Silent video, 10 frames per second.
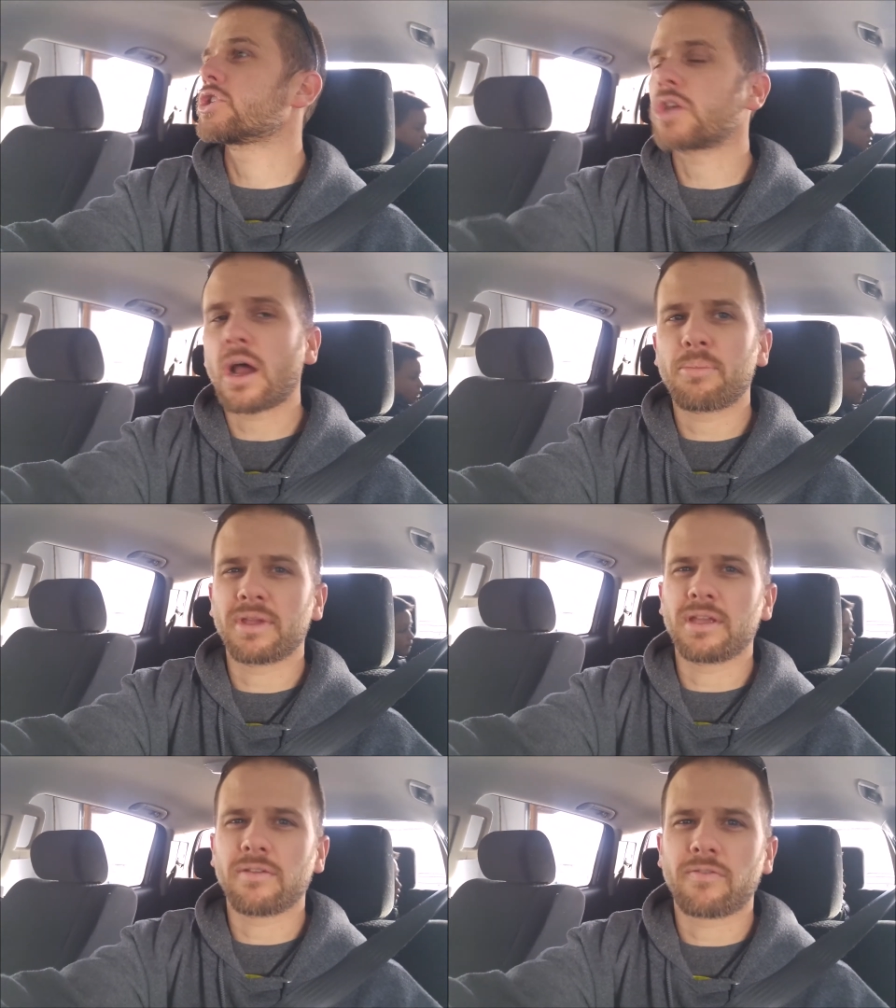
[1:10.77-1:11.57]

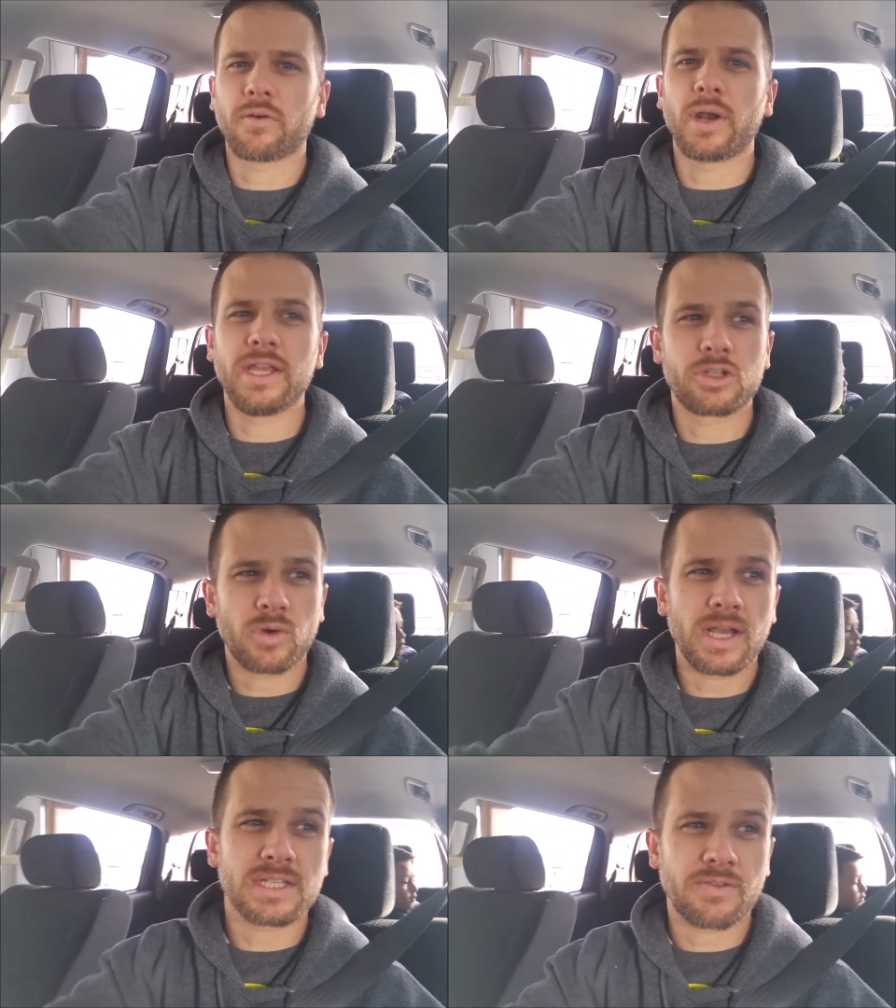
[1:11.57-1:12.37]
shopping for a
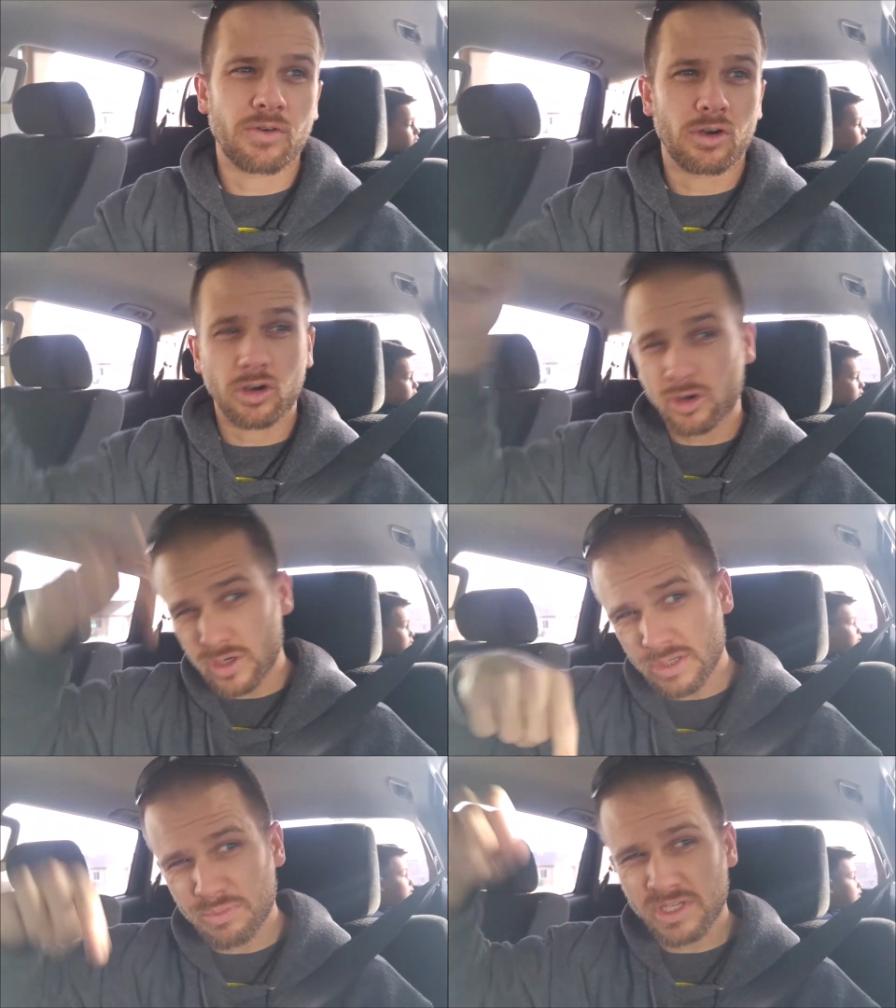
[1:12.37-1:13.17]
dress for her
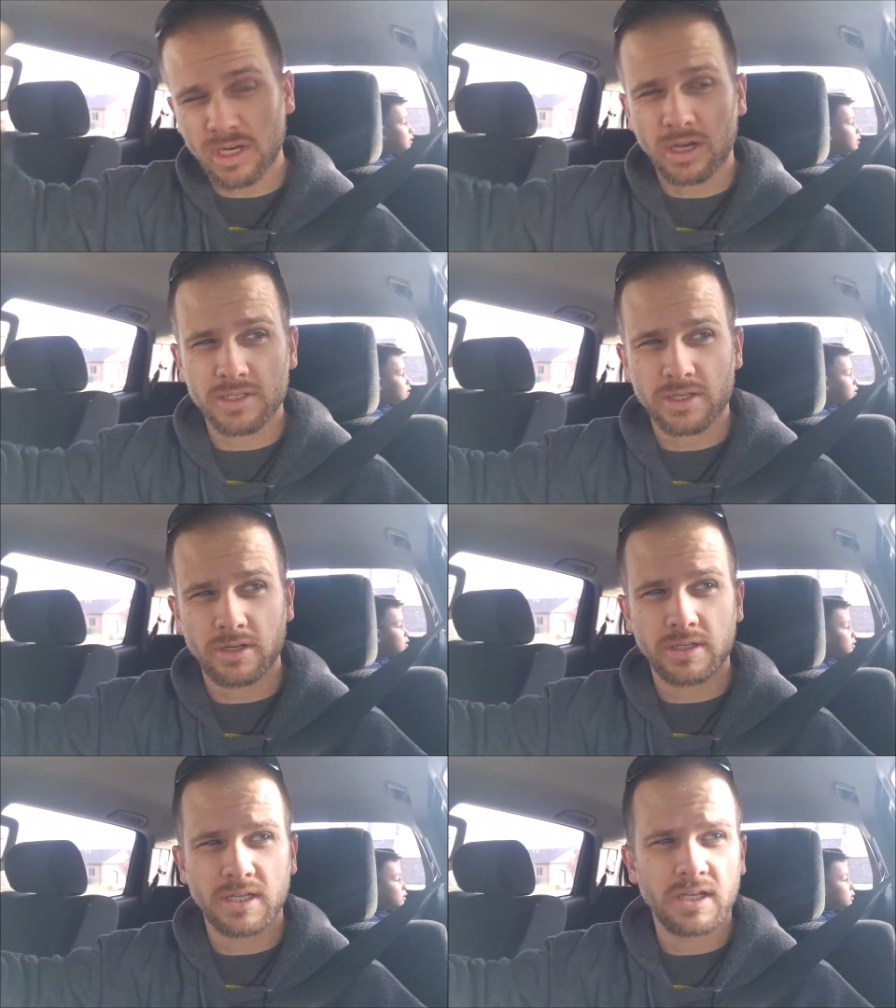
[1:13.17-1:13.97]
Christmas
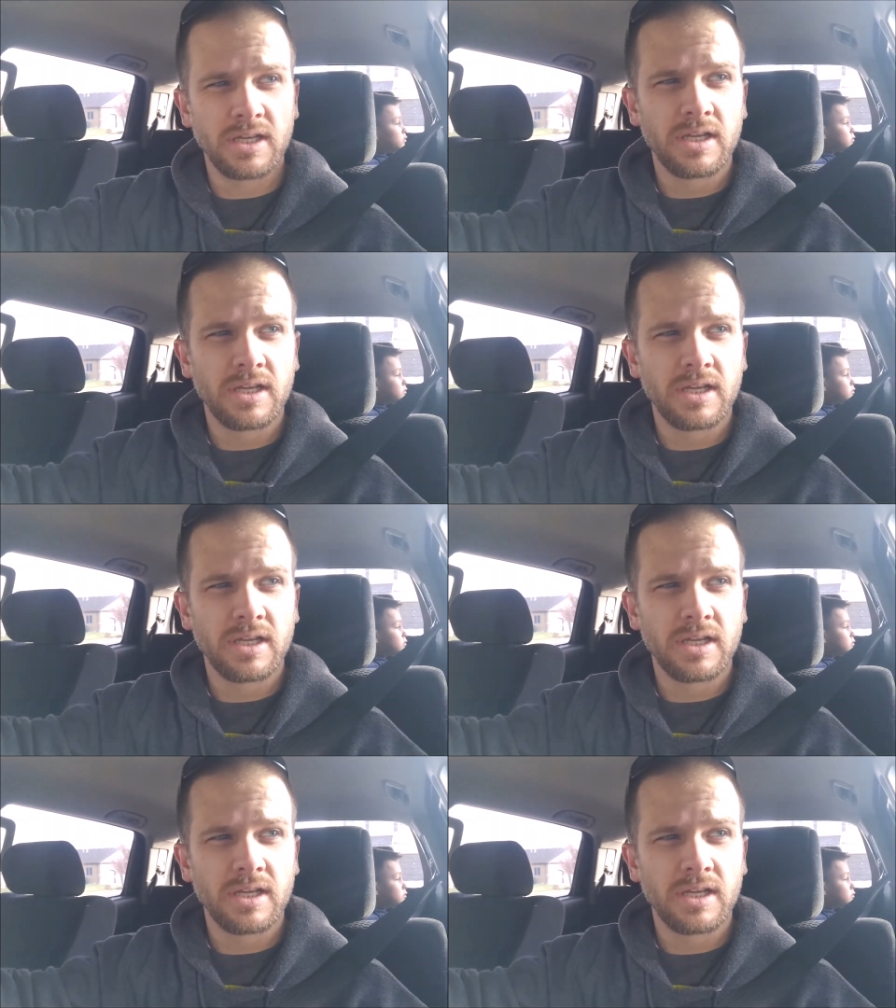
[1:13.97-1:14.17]
concert,